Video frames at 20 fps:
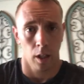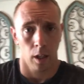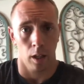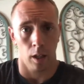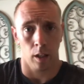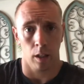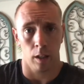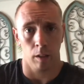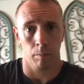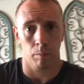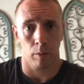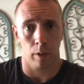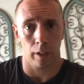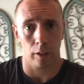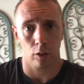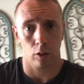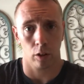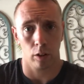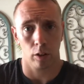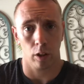when I
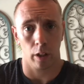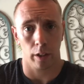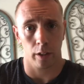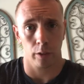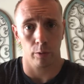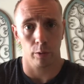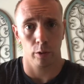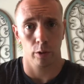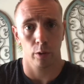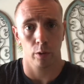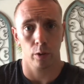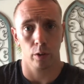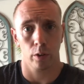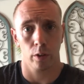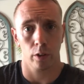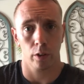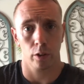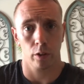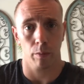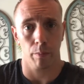started talking to a recruiter,
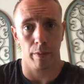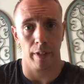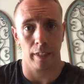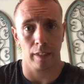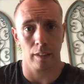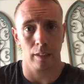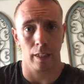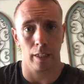there's some things